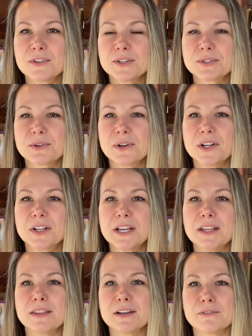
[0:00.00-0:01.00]
the soil,
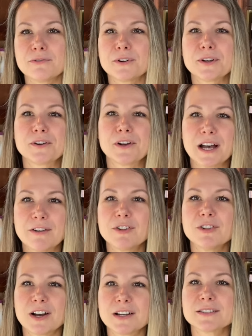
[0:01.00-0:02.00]
and therefore you'll have a
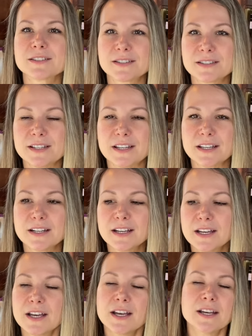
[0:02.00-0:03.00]
lost seed.
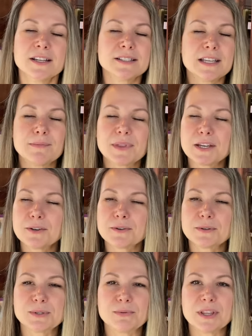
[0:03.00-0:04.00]
Same thing
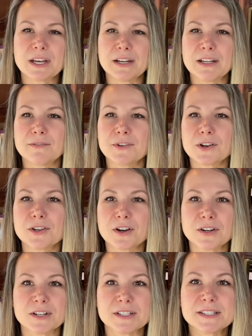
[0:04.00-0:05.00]
goes with any of your
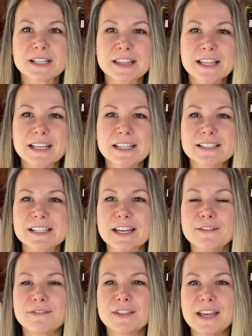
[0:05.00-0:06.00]
younger seedlings.
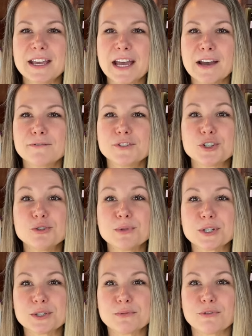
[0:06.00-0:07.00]
If they have too
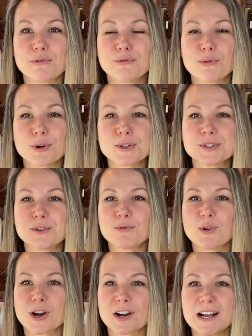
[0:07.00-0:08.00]
much of a force of
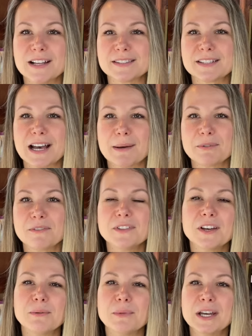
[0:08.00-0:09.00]
water on top of them,